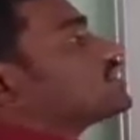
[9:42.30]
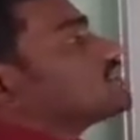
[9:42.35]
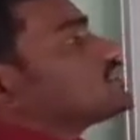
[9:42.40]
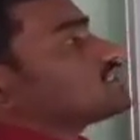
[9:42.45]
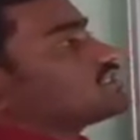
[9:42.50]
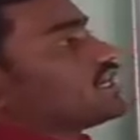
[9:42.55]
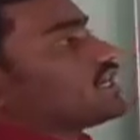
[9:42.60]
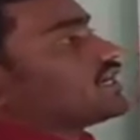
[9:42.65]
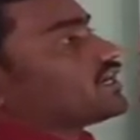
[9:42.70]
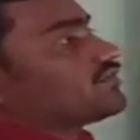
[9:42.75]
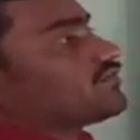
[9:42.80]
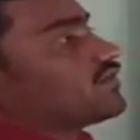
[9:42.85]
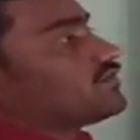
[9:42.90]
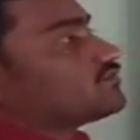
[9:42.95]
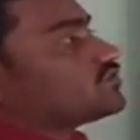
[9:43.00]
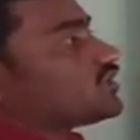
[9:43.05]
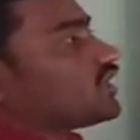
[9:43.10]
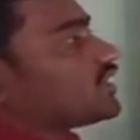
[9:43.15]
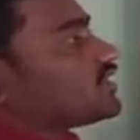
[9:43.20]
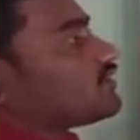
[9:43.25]
in the standard form.
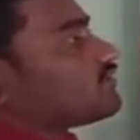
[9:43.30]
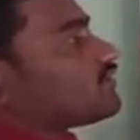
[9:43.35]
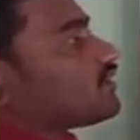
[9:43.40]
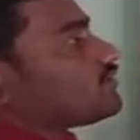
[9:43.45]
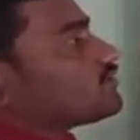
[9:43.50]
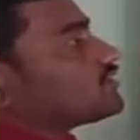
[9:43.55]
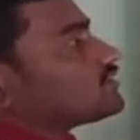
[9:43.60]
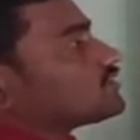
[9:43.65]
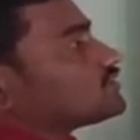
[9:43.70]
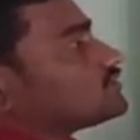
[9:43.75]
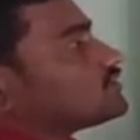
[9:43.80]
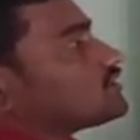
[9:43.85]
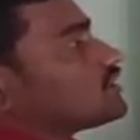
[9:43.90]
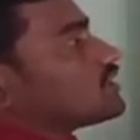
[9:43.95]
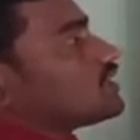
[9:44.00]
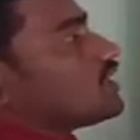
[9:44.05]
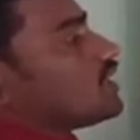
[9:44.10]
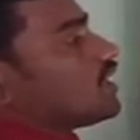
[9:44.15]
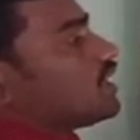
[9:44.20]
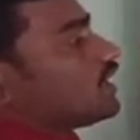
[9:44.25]
Standard form in the sense,
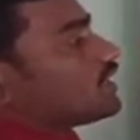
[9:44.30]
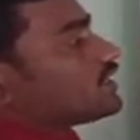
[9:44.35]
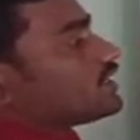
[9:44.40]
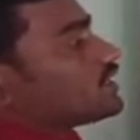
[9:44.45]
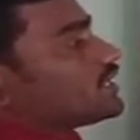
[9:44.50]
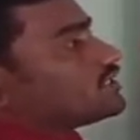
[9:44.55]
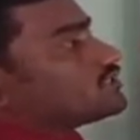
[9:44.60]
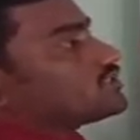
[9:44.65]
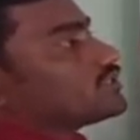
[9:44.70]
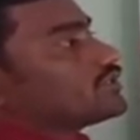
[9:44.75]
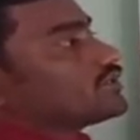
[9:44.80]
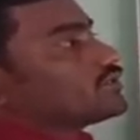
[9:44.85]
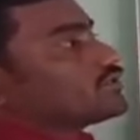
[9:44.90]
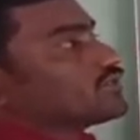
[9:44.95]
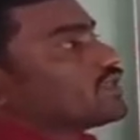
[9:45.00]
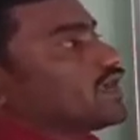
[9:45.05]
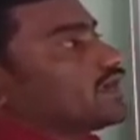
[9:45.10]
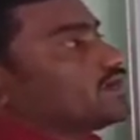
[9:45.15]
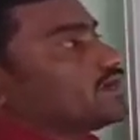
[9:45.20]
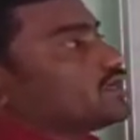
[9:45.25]
already I said to you
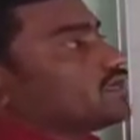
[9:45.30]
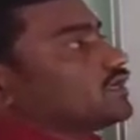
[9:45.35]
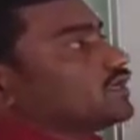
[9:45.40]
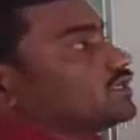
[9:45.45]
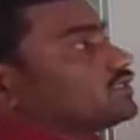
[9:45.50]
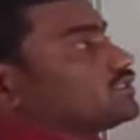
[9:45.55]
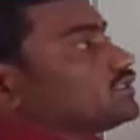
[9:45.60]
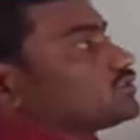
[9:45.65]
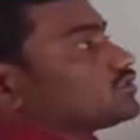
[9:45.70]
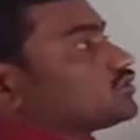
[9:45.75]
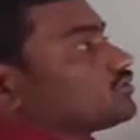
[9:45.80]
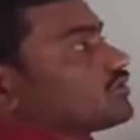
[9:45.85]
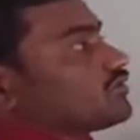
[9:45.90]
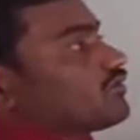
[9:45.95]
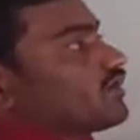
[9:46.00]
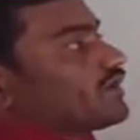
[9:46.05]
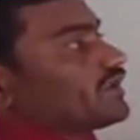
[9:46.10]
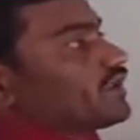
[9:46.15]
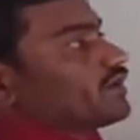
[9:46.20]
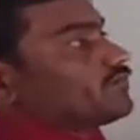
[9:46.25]
that there should be
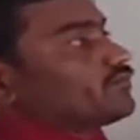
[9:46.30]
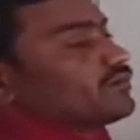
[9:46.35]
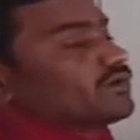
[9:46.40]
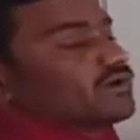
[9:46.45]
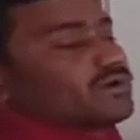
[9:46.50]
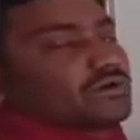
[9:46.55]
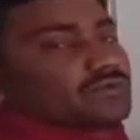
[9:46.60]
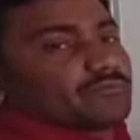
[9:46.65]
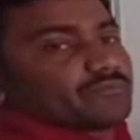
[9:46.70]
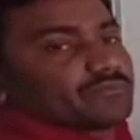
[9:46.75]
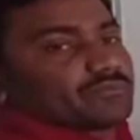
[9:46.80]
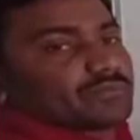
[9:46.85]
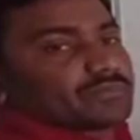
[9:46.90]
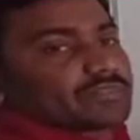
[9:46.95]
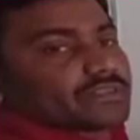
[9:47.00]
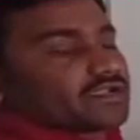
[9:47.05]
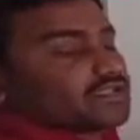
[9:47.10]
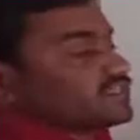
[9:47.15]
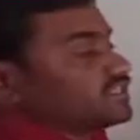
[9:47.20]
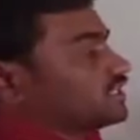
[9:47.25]
one number
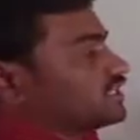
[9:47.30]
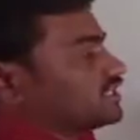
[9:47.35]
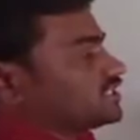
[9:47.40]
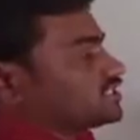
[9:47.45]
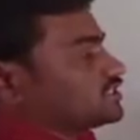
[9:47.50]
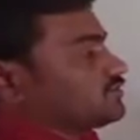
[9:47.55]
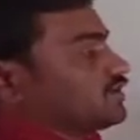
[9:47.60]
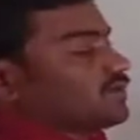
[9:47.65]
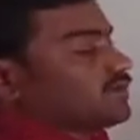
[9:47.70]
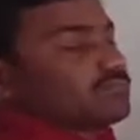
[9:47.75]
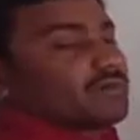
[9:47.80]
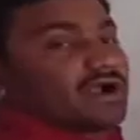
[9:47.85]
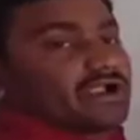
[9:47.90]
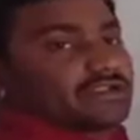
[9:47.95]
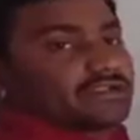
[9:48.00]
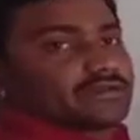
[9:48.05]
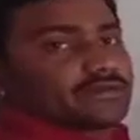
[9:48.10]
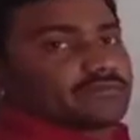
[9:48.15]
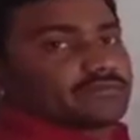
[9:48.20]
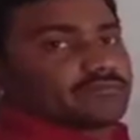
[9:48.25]
in the decimal
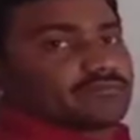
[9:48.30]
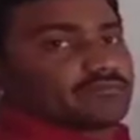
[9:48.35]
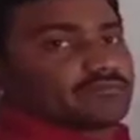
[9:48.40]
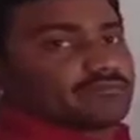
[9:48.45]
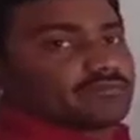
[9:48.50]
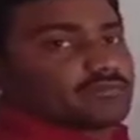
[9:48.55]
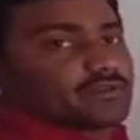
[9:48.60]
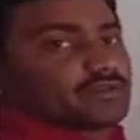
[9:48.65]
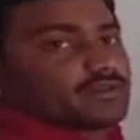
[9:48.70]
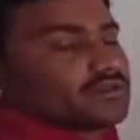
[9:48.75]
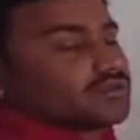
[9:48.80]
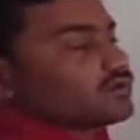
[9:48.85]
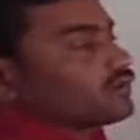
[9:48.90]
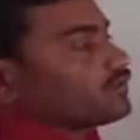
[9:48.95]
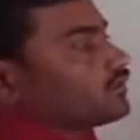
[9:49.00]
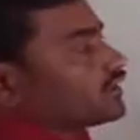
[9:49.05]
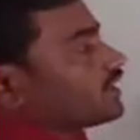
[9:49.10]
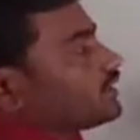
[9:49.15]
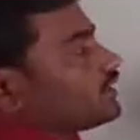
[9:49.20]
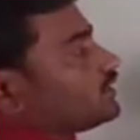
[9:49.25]
part.
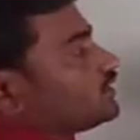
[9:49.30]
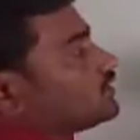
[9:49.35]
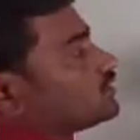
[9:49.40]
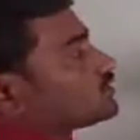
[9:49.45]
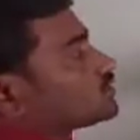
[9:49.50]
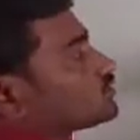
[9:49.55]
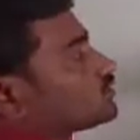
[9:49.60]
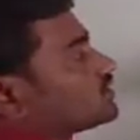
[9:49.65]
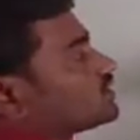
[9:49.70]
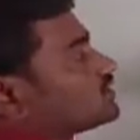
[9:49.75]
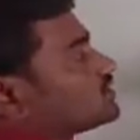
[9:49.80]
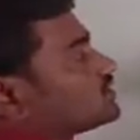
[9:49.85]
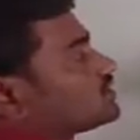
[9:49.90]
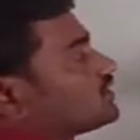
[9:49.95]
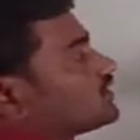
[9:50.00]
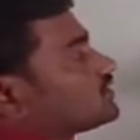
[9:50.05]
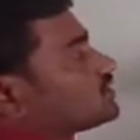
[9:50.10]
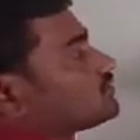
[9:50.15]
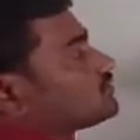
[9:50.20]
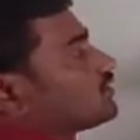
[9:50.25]
Okay. So this
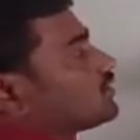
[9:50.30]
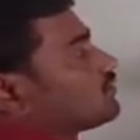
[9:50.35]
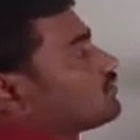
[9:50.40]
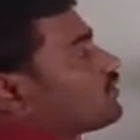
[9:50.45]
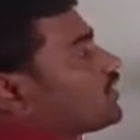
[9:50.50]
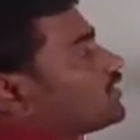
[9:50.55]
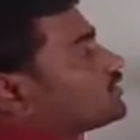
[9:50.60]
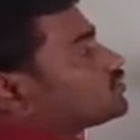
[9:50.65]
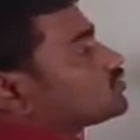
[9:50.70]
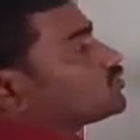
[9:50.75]
decimal point